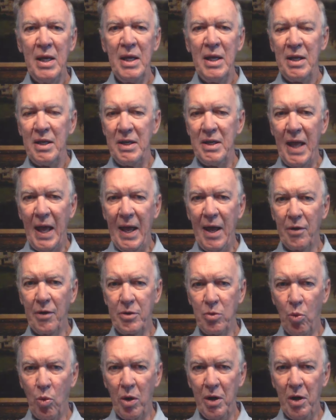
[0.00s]
down to
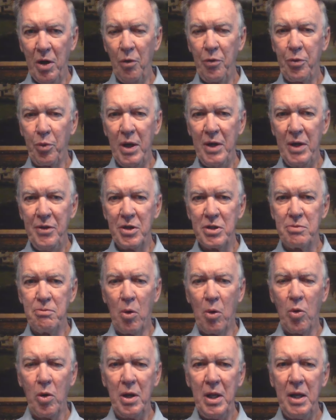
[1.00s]
one oh three this
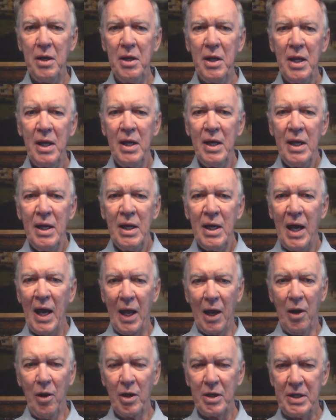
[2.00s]
morning. I
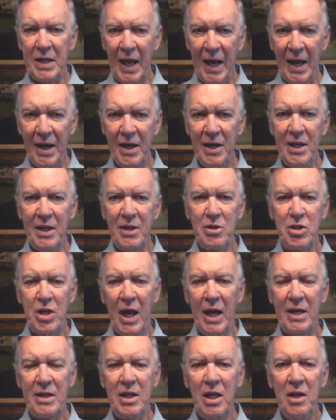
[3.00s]
looked at it and
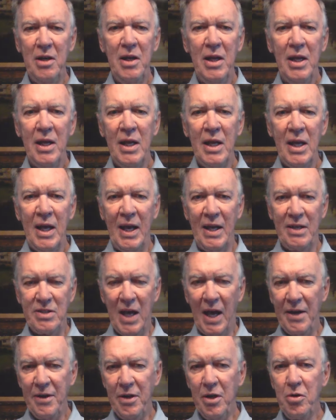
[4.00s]
checked it, as
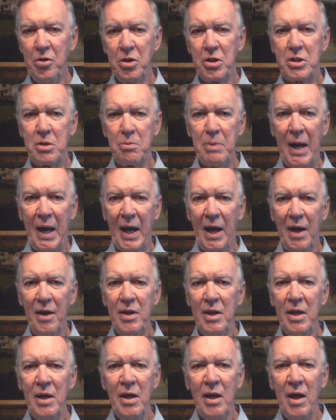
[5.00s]
I do just about
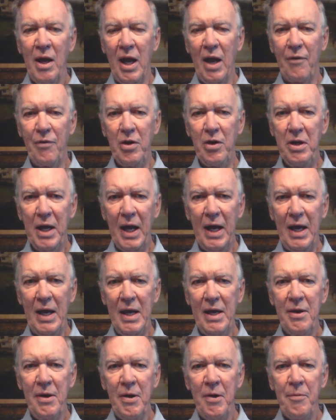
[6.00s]
every day.
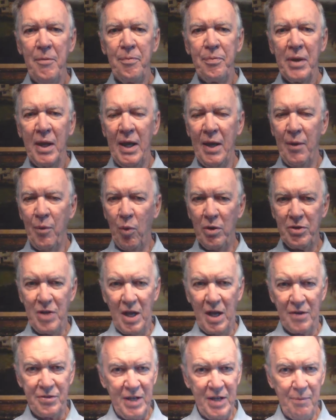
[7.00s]
And as
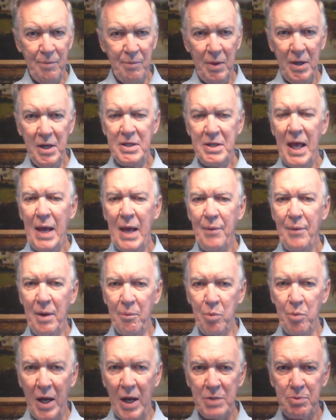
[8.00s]
I've said many times, when it
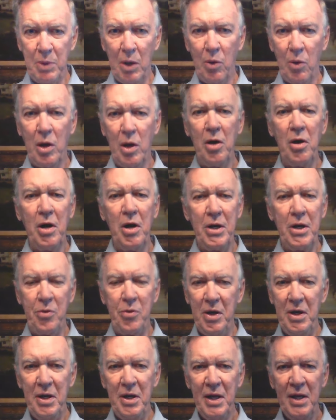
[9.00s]
breaks below one
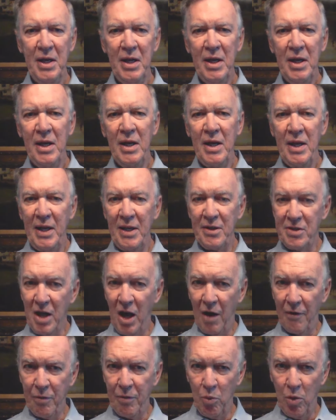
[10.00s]
hundred, it's
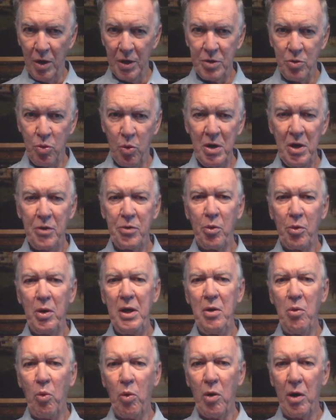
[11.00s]
gone from one twenty-three
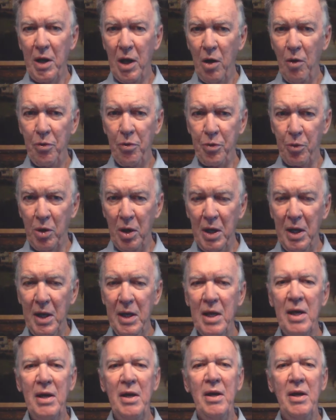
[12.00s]
to one oh three.
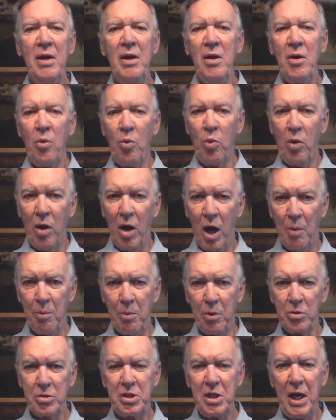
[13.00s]
We're
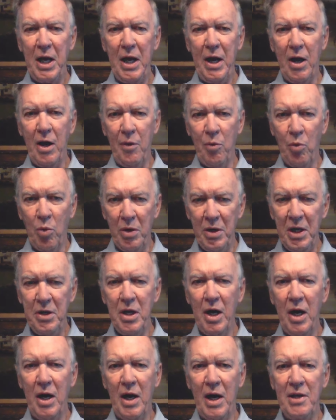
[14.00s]
almost there, and when it
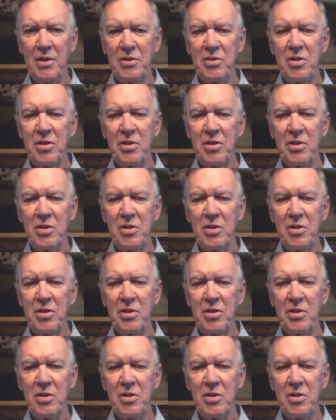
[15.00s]
does,